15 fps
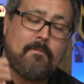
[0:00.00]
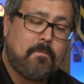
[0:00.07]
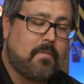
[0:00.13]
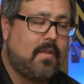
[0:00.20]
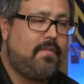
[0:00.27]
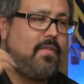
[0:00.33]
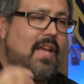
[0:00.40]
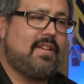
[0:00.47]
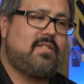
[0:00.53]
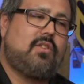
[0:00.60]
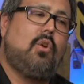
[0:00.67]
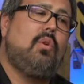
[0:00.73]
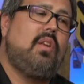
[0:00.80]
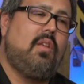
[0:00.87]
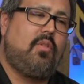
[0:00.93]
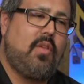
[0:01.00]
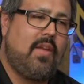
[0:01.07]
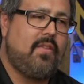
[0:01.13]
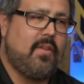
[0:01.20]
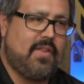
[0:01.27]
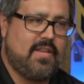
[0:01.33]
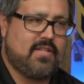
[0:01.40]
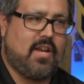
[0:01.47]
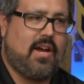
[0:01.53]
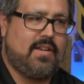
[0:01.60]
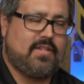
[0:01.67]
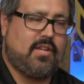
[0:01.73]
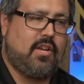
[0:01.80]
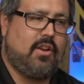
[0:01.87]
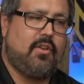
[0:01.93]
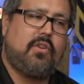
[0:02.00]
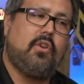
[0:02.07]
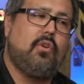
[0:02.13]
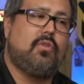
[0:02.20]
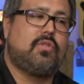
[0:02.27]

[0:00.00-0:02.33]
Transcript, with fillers: Right. That's totally a thing that these guys are going to do.